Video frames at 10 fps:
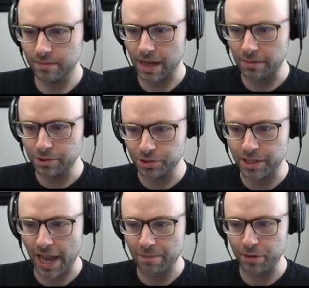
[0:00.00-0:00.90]
I'm just
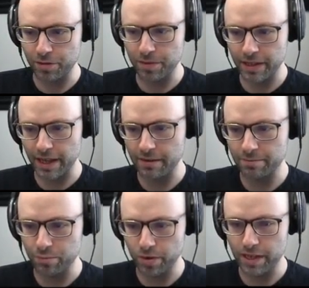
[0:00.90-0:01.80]
happy to be
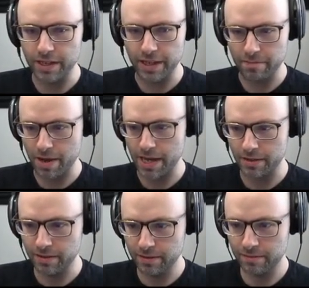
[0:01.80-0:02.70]
like breathing, man.